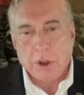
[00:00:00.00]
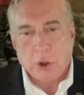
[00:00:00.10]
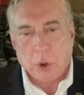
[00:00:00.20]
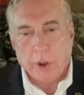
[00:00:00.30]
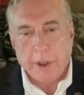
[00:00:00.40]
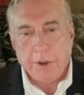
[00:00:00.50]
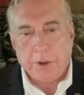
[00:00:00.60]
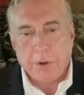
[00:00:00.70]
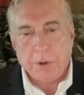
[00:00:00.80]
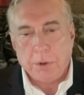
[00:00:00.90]
going
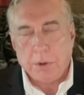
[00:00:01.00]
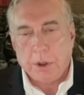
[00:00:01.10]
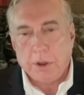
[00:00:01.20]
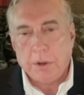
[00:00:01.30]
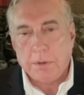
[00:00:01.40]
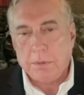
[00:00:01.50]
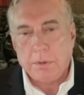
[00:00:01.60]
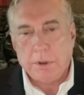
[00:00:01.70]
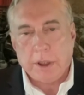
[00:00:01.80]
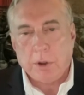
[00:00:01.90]
to
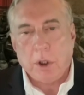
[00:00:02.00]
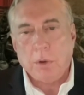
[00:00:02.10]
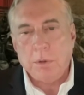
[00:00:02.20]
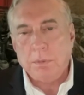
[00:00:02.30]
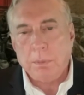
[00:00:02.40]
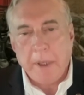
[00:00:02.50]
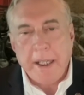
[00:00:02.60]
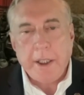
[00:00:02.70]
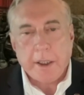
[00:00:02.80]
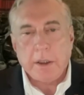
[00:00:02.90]
their own
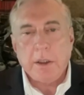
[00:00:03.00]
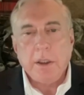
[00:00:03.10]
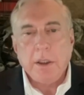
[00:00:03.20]
media